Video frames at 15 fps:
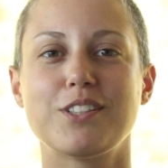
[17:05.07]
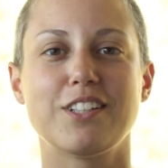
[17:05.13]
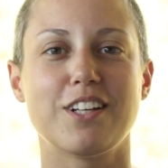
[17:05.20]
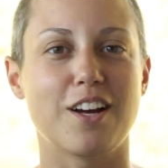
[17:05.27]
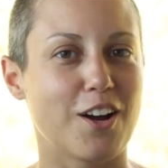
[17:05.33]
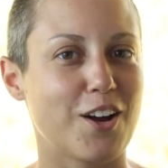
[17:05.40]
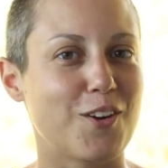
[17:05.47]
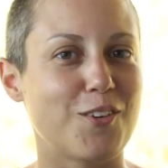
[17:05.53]
was
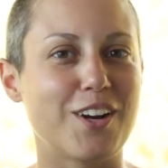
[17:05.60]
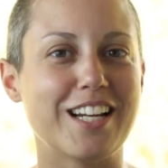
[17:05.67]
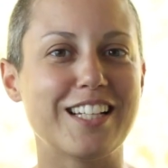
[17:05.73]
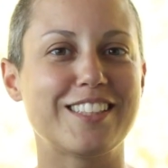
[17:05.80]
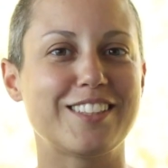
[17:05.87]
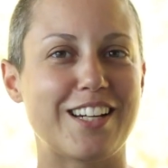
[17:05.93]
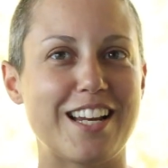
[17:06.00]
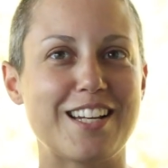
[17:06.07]
a
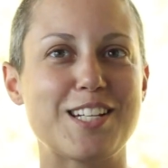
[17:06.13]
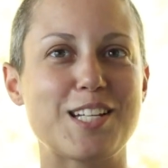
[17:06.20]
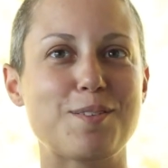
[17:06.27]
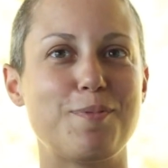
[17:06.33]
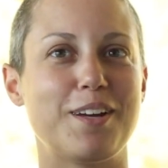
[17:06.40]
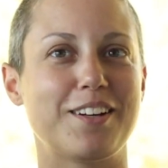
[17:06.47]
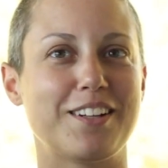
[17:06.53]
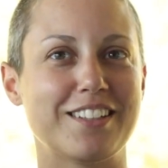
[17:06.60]
really strange
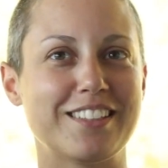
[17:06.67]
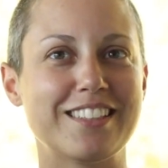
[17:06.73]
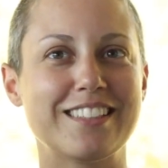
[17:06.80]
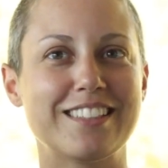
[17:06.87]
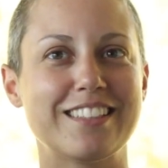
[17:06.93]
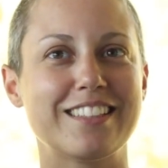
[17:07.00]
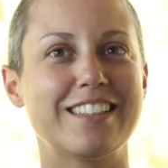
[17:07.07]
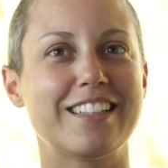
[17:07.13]

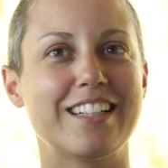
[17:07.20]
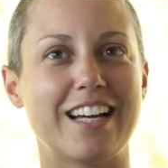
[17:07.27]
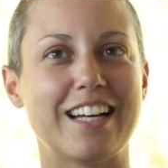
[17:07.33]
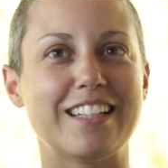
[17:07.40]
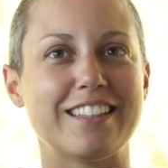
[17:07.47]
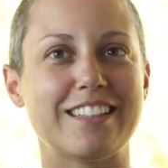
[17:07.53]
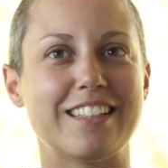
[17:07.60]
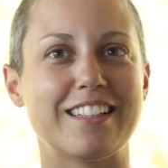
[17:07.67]
experience,
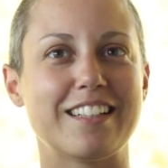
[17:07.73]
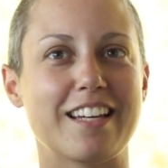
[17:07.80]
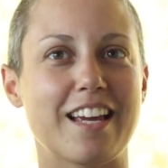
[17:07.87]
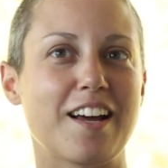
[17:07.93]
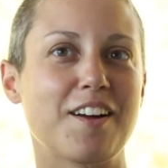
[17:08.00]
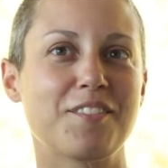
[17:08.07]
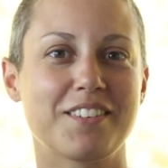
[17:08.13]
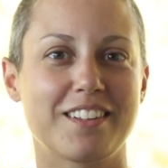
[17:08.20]
and
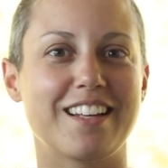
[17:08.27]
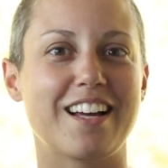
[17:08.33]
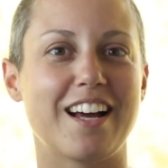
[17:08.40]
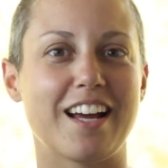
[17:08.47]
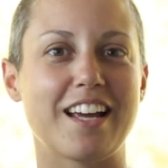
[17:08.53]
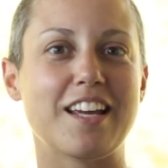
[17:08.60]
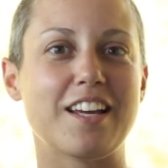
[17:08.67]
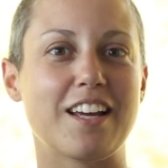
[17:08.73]
yeah,
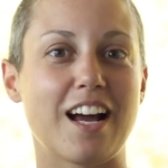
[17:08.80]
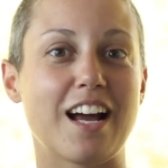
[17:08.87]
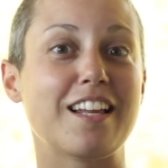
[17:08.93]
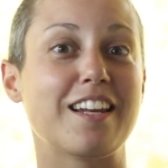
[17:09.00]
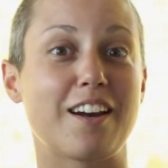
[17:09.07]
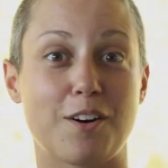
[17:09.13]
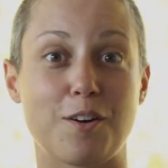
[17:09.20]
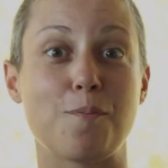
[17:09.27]
I
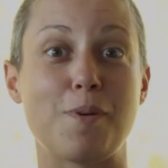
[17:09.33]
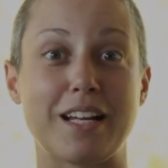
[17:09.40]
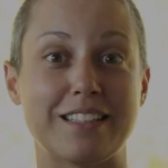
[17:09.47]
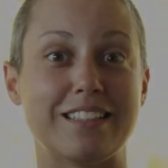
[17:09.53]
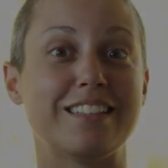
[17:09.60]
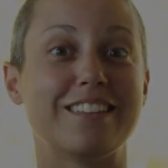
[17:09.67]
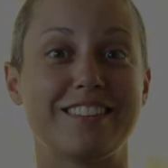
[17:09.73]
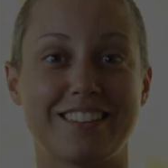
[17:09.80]
highly
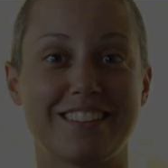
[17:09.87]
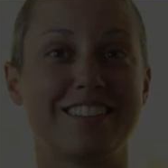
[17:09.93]
recommend it.